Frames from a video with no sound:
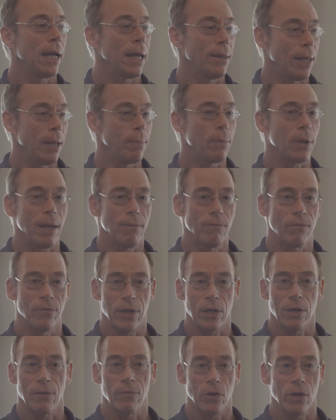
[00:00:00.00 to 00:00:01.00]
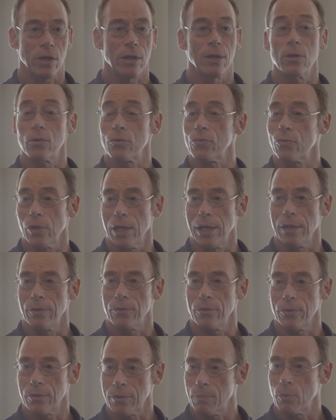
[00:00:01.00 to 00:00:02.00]
And they became very, very close
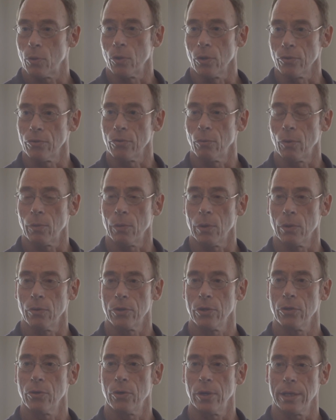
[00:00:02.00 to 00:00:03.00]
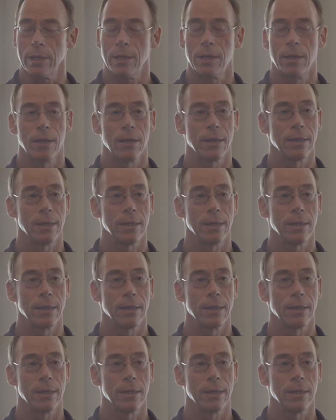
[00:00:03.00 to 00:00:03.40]
friends and supporters of what we were doing.